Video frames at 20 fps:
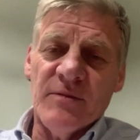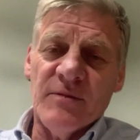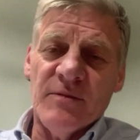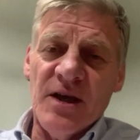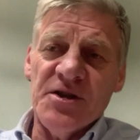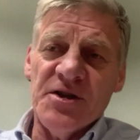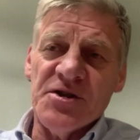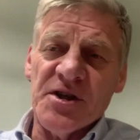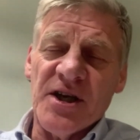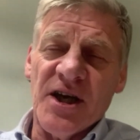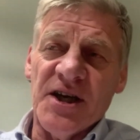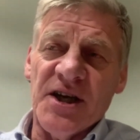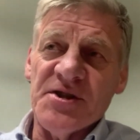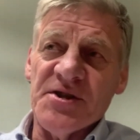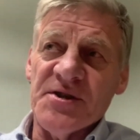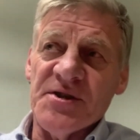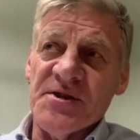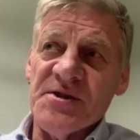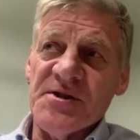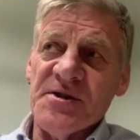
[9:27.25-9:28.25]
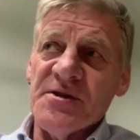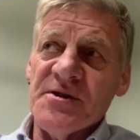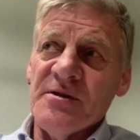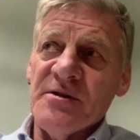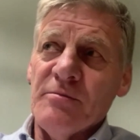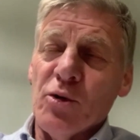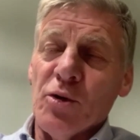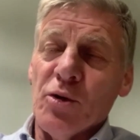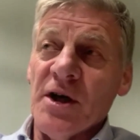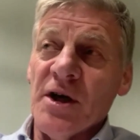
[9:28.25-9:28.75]
education
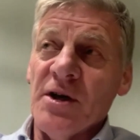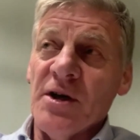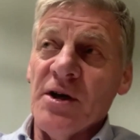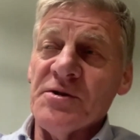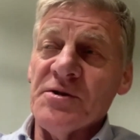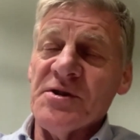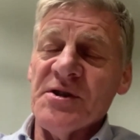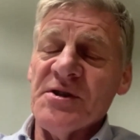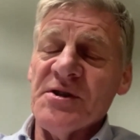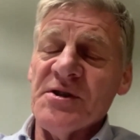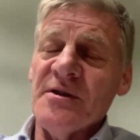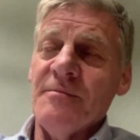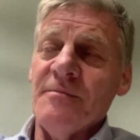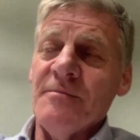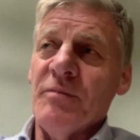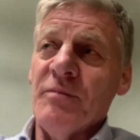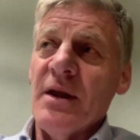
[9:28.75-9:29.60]
system or a health system,